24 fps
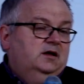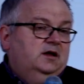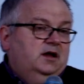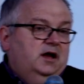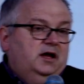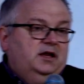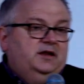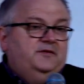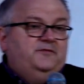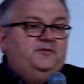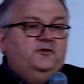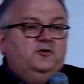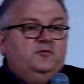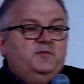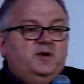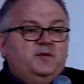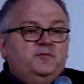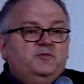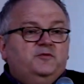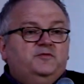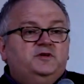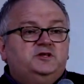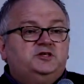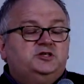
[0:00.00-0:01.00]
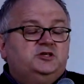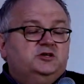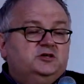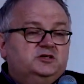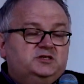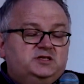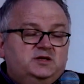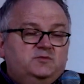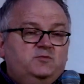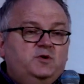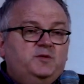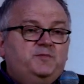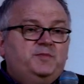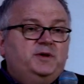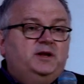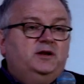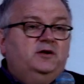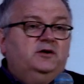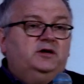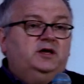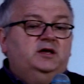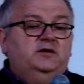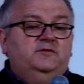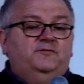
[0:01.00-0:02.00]
And if you're a member of this church, then we'd be
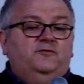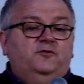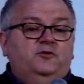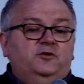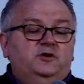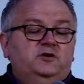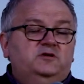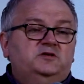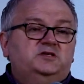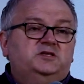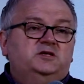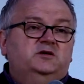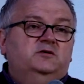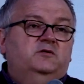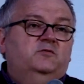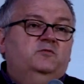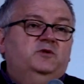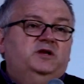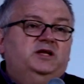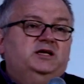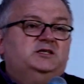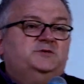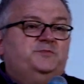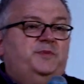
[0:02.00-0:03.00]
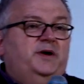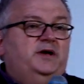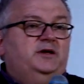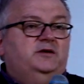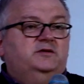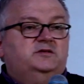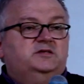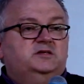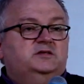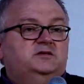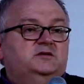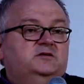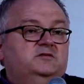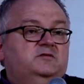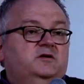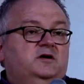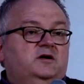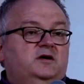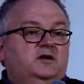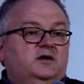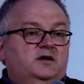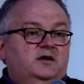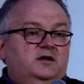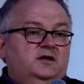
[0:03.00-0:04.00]
looking for you to, and we'd expect you to do
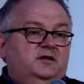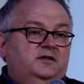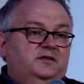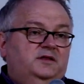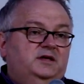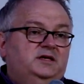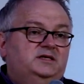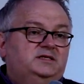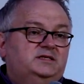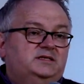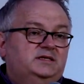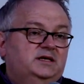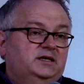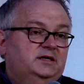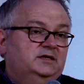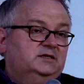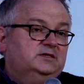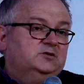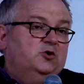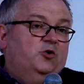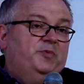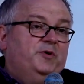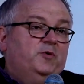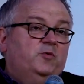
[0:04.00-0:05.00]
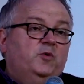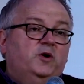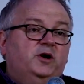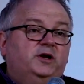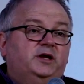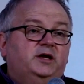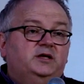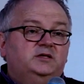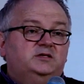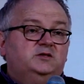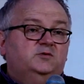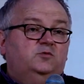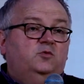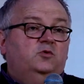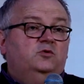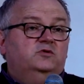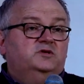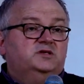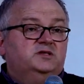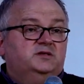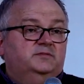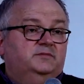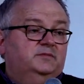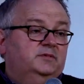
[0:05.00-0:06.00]
these things or be working
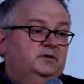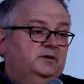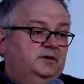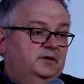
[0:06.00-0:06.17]
towards them.